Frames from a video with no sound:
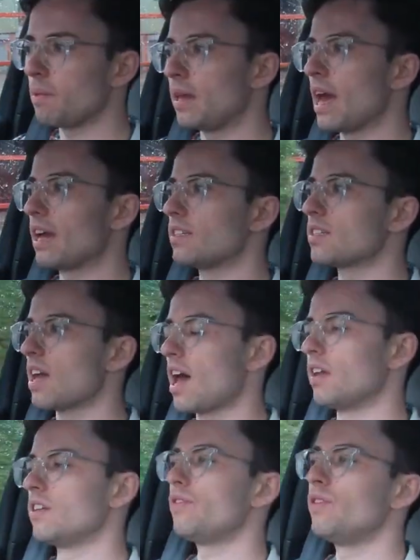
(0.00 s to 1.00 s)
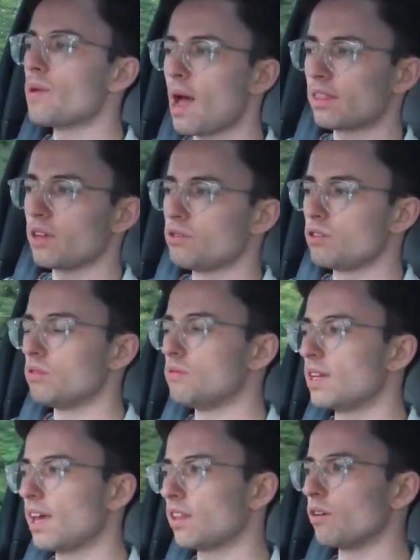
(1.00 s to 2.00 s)
PS, and if you add those two
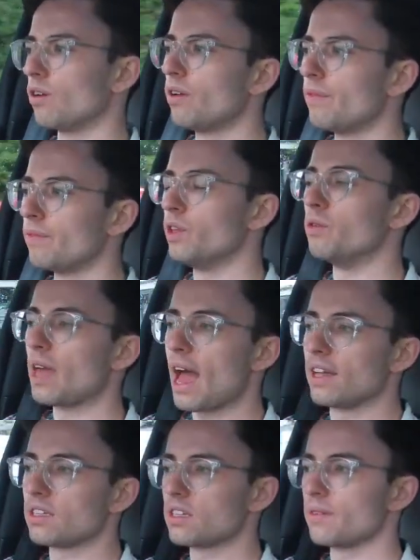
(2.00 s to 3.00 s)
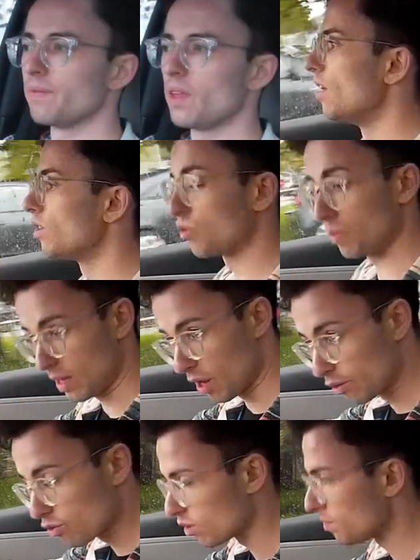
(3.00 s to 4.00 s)
together, you get
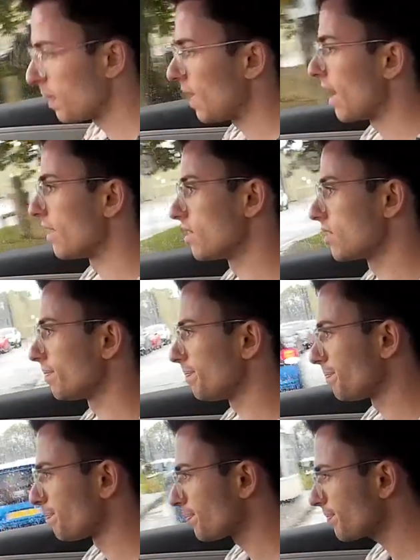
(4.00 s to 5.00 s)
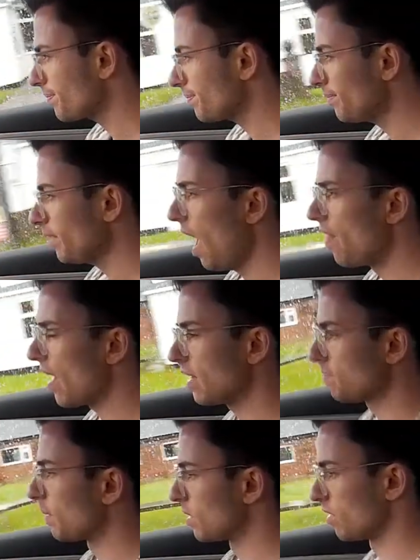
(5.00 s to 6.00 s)
300 PS. And that's
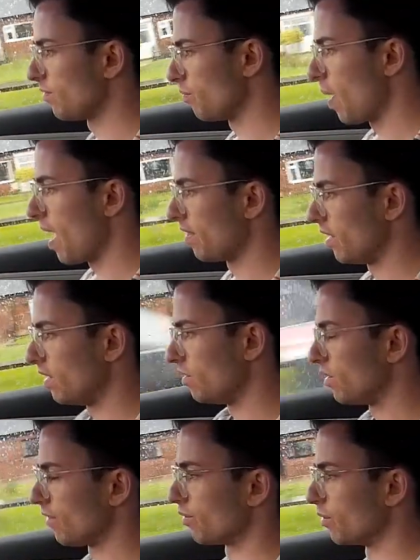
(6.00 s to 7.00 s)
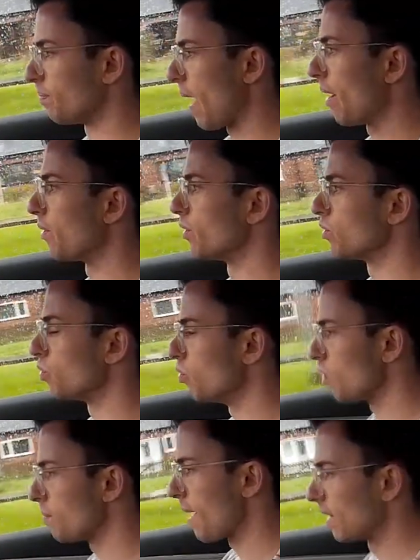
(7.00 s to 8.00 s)
because of where the different power and
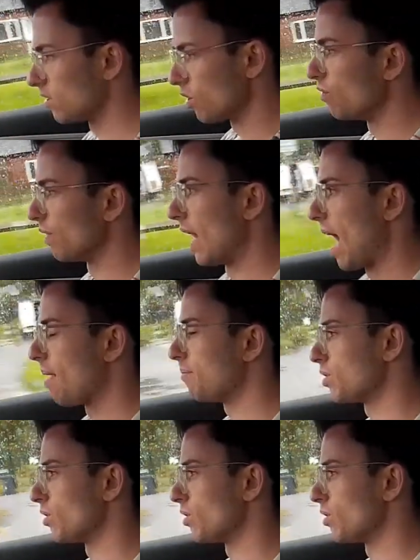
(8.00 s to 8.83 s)
torque bands overlap, so